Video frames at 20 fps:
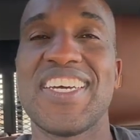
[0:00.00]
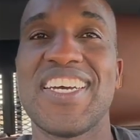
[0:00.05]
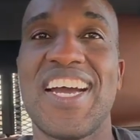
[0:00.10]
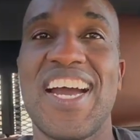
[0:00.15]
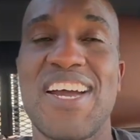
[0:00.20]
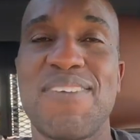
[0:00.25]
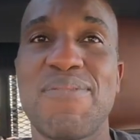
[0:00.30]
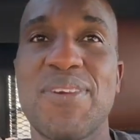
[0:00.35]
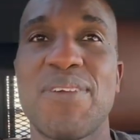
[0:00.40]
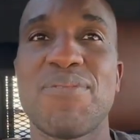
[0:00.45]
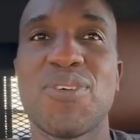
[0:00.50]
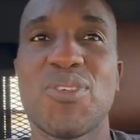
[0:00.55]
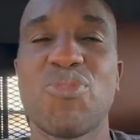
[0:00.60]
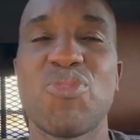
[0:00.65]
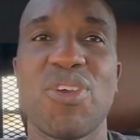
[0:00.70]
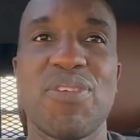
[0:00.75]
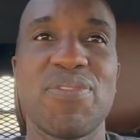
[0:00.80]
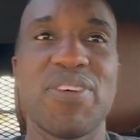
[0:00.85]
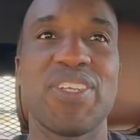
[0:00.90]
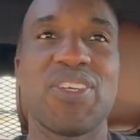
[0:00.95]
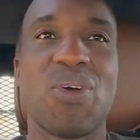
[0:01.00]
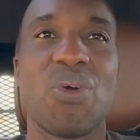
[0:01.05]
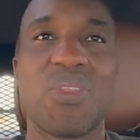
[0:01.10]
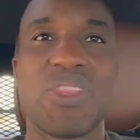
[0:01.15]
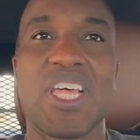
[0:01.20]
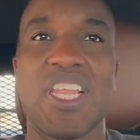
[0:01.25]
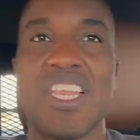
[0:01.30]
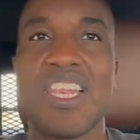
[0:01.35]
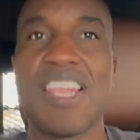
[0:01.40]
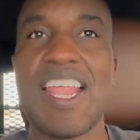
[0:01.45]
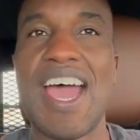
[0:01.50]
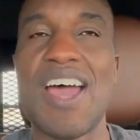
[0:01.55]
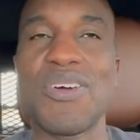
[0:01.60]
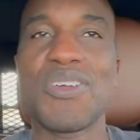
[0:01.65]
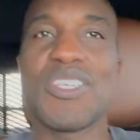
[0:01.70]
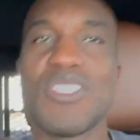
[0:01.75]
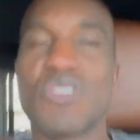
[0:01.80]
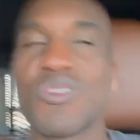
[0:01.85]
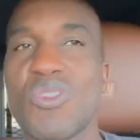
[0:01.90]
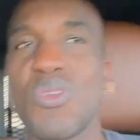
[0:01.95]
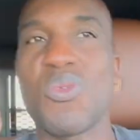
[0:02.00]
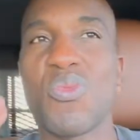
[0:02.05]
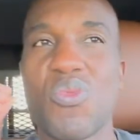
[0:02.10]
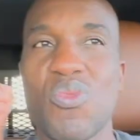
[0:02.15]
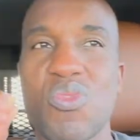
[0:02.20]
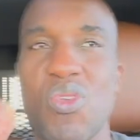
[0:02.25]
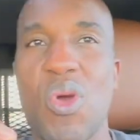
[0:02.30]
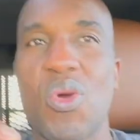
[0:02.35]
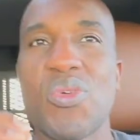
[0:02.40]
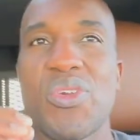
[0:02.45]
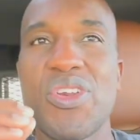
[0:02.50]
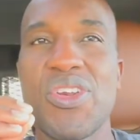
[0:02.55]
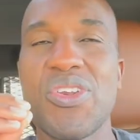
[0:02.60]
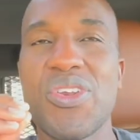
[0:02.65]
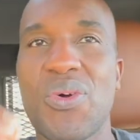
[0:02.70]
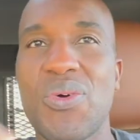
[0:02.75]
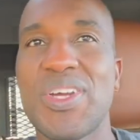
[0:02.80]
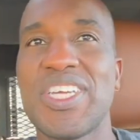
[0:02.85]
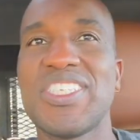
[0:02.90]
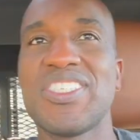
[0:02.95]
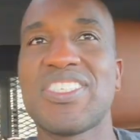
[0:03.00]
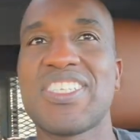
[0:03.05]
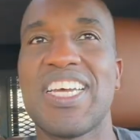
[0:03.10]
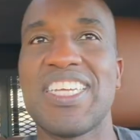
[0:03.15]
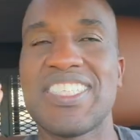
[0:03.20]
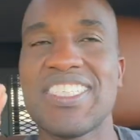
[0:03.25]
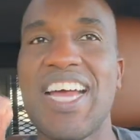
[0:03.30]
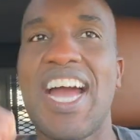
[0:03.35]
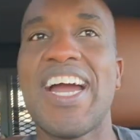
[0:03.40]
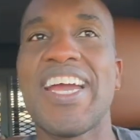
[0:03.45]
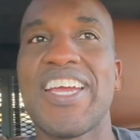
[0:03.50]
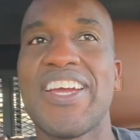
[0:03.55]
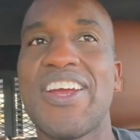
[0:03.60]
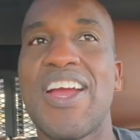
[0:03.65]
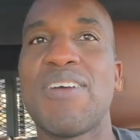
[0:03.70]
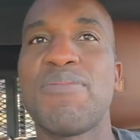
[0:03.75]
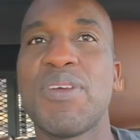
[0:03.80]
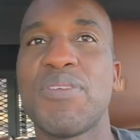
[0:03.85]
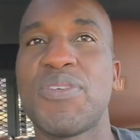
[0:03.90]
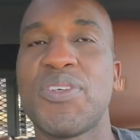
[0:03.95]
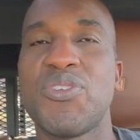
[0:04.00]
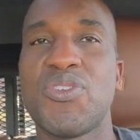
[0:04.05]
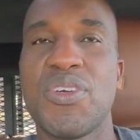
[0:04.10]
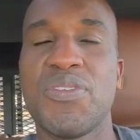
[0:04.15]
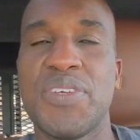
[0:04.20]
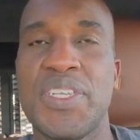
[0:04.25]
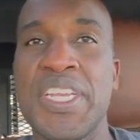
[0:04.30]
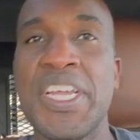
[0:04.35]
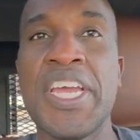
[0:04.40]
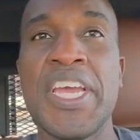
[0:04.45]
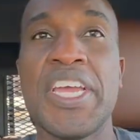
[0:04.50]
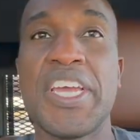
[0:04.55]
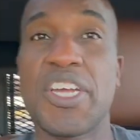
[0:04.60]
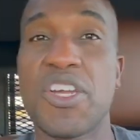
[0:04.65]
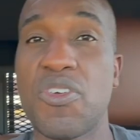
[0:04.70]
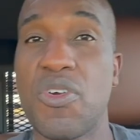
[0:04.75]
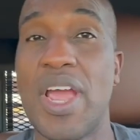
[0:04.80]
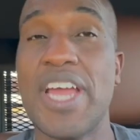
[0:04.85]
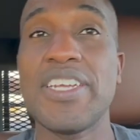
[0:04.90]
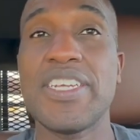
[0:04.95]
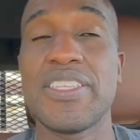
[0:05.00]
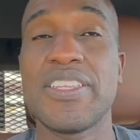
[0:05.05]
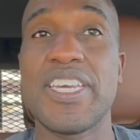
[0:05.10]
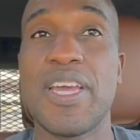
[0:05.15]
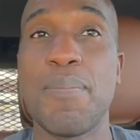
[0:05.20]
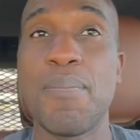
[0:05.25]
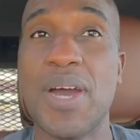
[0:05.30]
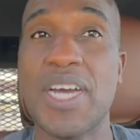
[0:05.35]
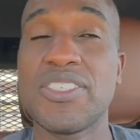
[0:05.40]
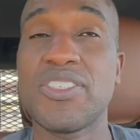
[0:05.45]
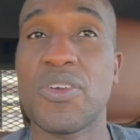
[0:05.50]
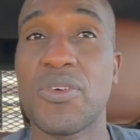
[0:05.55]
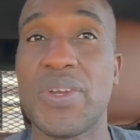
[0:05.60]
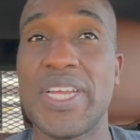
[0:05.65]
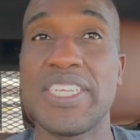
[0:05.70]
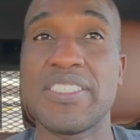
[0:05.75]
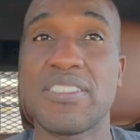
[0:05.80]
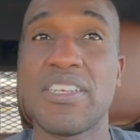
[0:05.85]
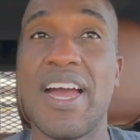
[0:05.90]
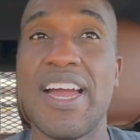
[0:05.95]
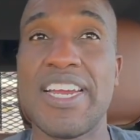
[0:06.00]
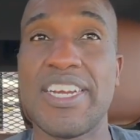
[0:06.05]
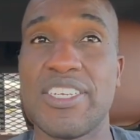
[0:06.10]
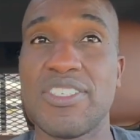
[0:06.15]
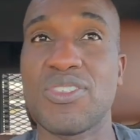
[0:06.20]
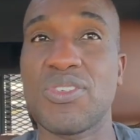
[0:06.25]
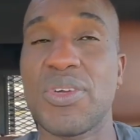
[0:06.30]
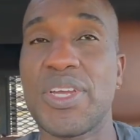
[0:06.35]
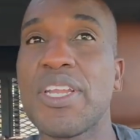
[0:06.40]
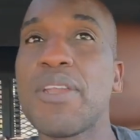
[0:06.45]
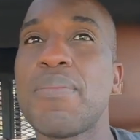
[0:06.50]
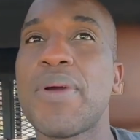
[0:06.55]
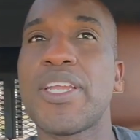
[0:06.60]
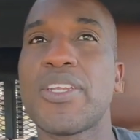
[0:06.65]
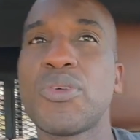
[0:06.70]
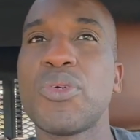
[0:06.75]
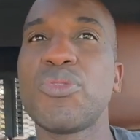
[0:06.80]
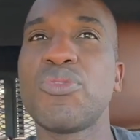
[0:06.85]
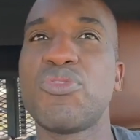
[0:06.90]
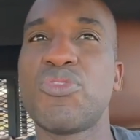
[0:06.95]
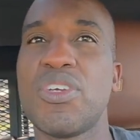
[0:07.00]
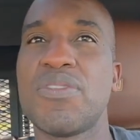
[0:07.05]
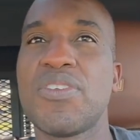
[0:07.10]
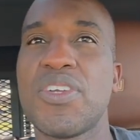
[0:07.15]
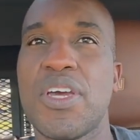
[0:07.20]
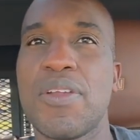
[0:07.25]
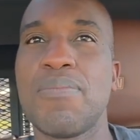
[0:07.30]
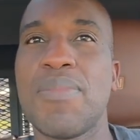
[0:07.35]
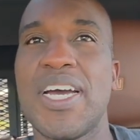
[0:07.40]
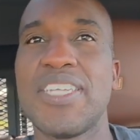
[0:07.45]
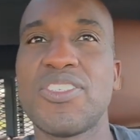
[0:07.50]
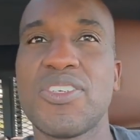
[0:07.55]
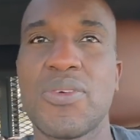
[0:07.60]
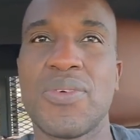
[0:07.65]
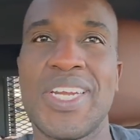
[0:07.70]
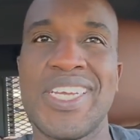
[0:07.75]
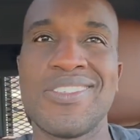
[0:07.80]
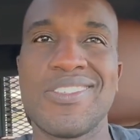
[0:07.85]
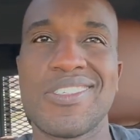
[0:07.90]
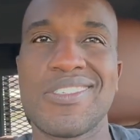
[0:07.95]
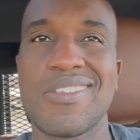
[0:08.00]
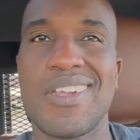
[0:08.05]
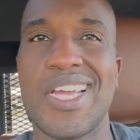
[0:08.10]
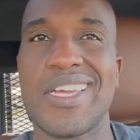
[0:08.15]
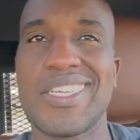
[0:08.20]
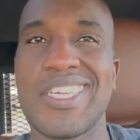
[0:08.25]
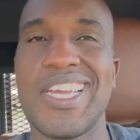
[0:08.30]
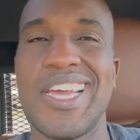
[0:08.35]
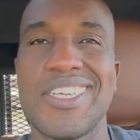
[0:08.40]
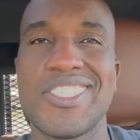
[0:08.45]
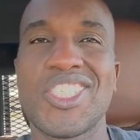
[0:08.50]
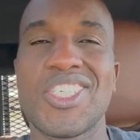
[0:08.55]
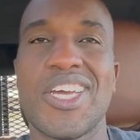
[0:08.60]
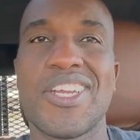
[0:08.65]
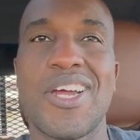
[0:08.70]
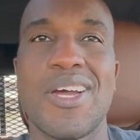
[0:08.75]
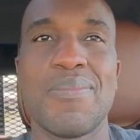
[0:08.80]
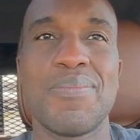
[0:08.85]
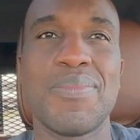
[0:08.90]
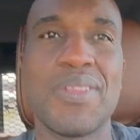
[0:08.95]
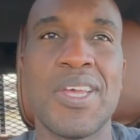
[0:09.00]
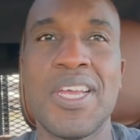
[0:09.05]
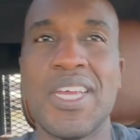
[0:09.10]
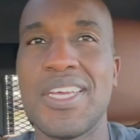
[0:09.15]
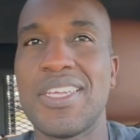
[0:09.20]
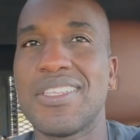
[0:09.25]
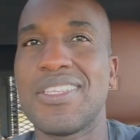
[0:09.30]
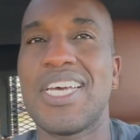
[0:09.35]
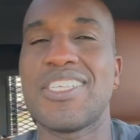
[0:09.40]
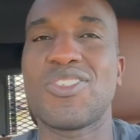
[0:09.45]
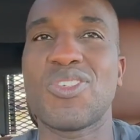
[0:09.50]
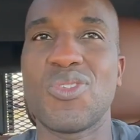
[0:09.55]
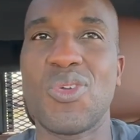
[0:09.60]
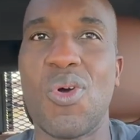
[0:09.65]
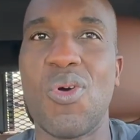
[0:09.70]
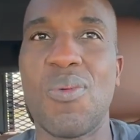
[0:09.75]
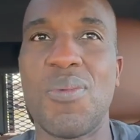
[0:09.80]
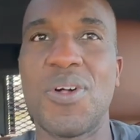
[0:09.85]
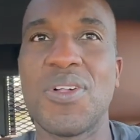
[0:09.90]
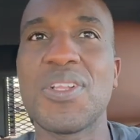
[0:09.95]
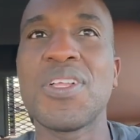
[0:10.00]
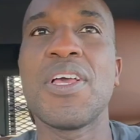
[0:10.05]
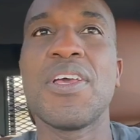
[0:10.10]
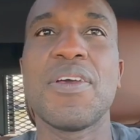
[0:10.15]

I've ever driven or the loudest road noised tire I've ever driven. Granted, they're mud terrain tires, so anybody who's driven on mud terrains is like, yeah, shut up, that's normal.